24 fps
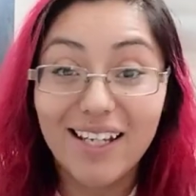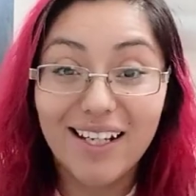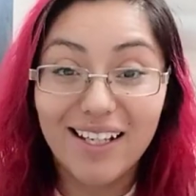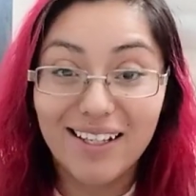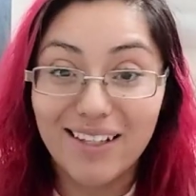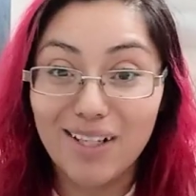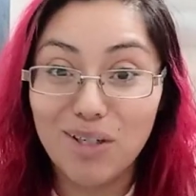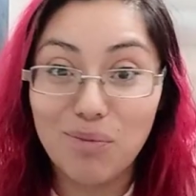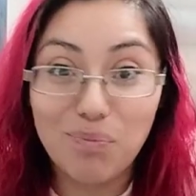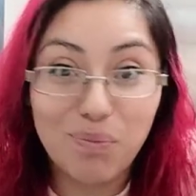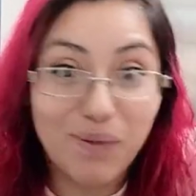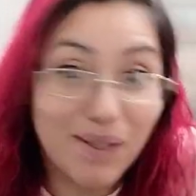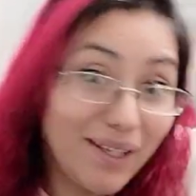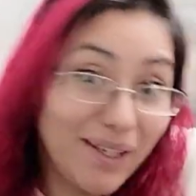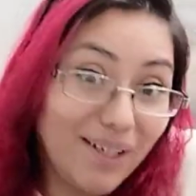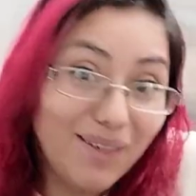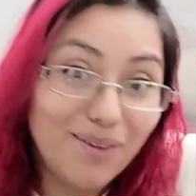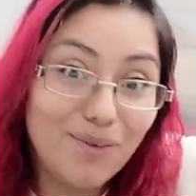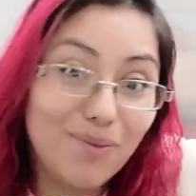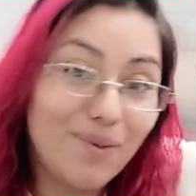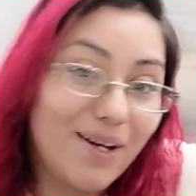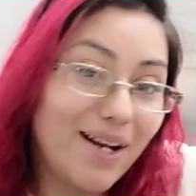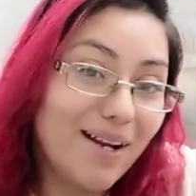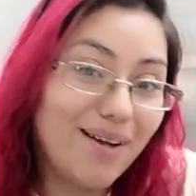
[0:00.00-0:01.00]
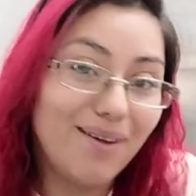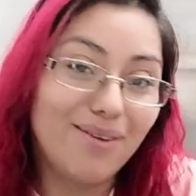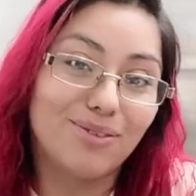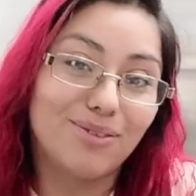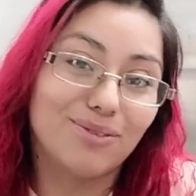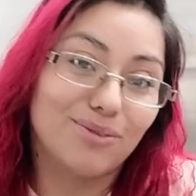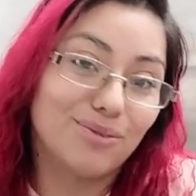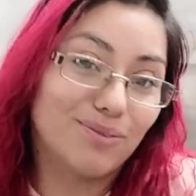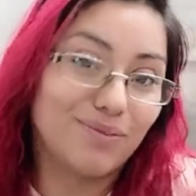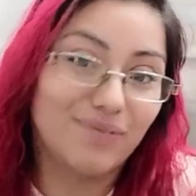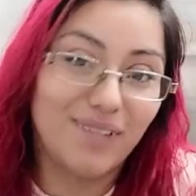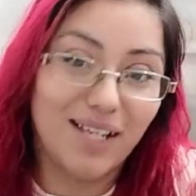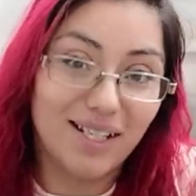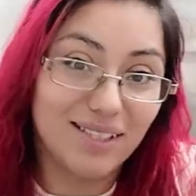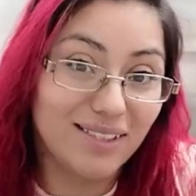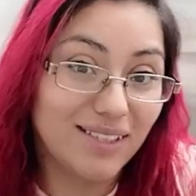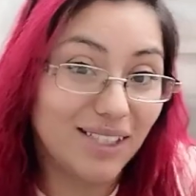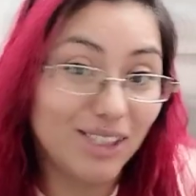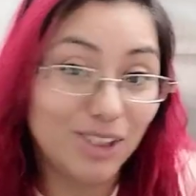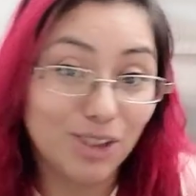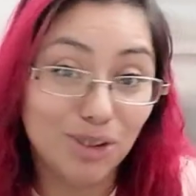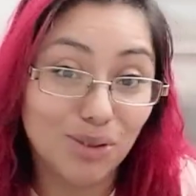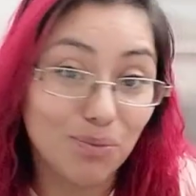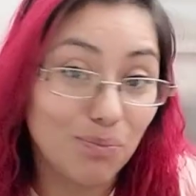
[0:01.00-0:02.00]
They're playing around as
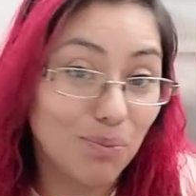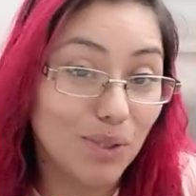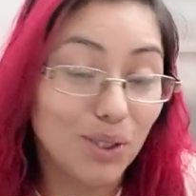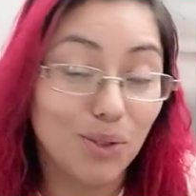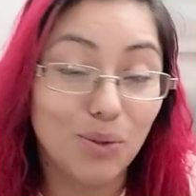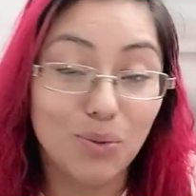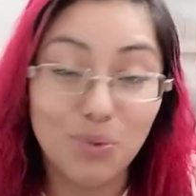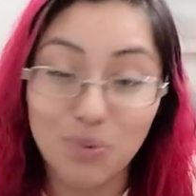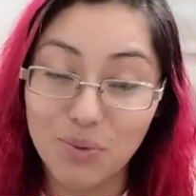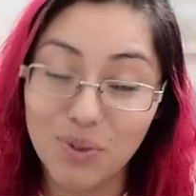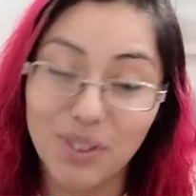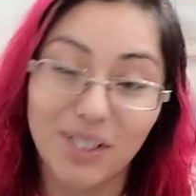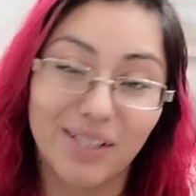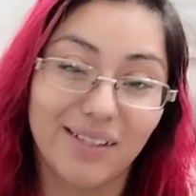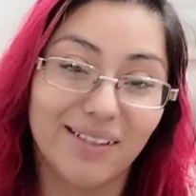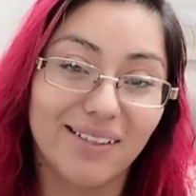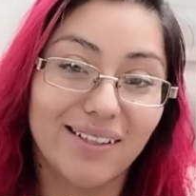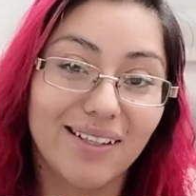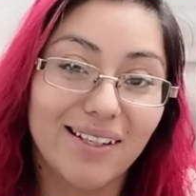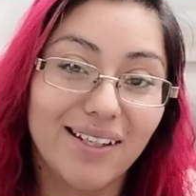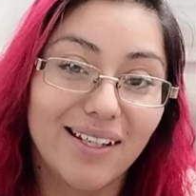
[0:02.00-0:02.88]
they should be doing.